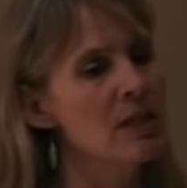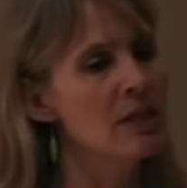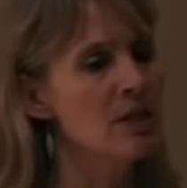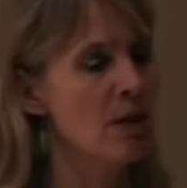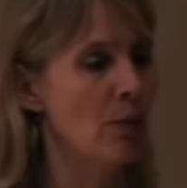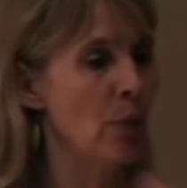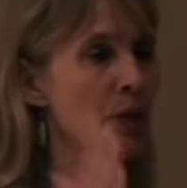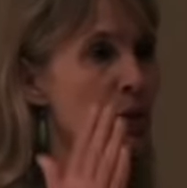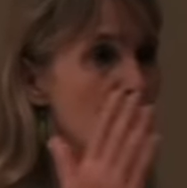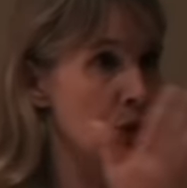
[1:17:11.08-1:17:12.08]
is,
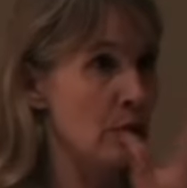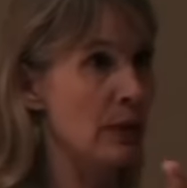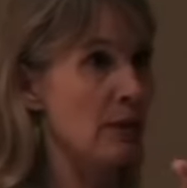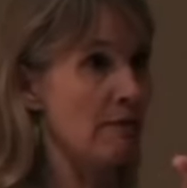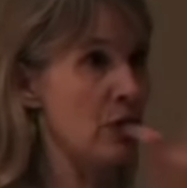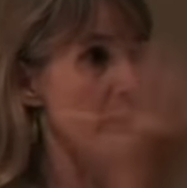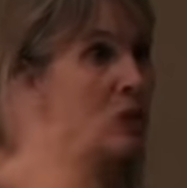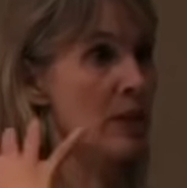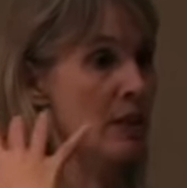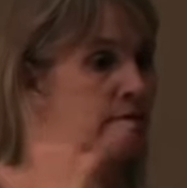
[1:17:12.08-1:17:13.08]
when you're doing the visual
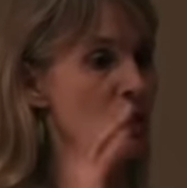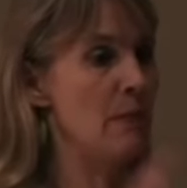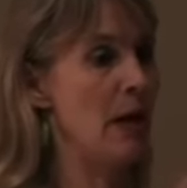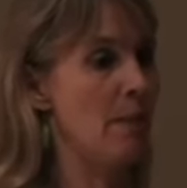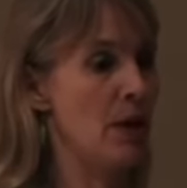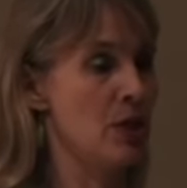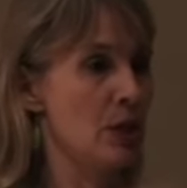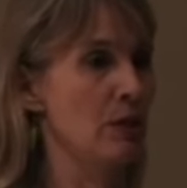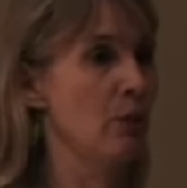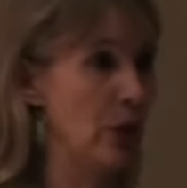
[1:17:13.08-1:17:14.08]
stuff to map
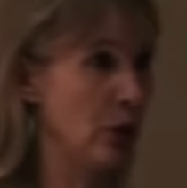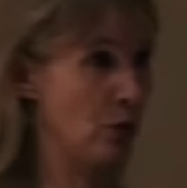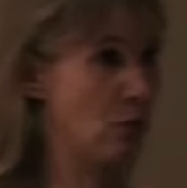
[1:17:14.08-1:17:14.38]
onto where you're